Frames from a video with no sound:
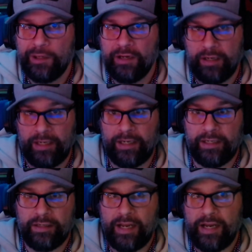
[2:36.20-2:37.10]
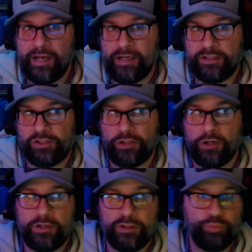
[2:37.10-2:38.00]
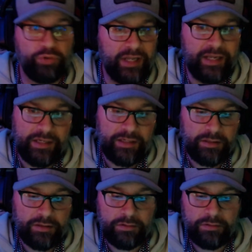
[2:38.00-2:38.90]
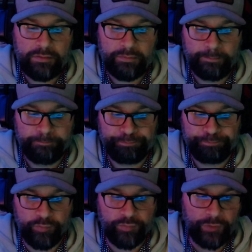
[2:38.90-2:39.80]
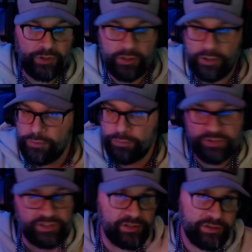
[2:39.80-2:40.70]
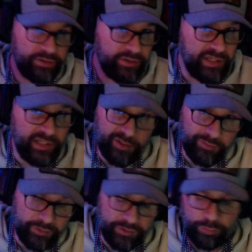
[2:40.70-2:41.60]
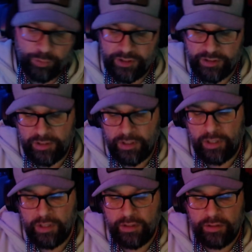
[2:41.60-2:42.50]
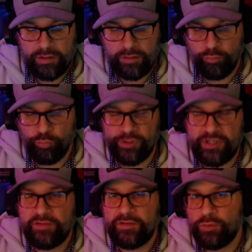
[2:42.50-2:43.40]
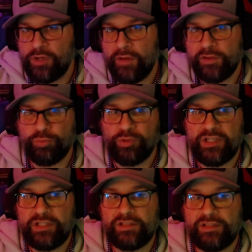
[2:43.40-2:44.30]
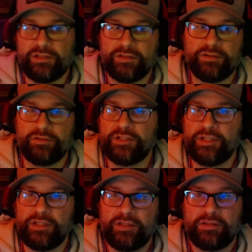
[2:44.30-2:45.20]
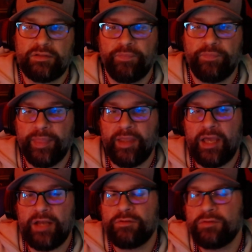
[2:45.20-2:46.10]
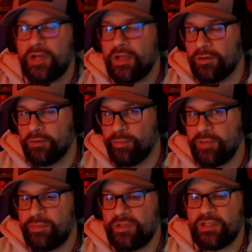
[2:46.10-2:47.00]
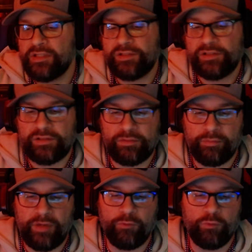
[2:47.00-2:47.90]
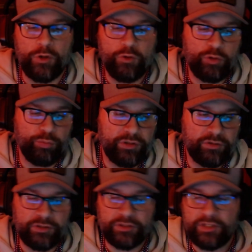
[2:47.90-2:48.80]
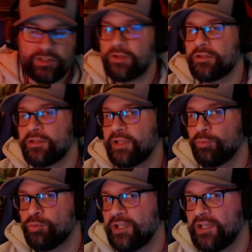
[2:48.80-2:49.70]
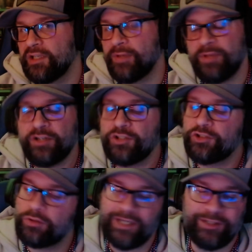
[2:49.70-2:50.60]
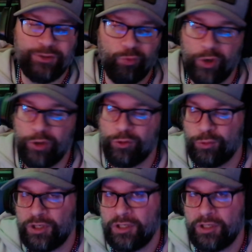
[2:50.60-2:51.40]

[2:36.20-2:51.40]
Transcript: and I started playing, Season 3 again for a little bit. But even when I was playing Season 3, I don't know, maybe it's my rogue build and character that I'm playing. Maybe I just don't like the rogue.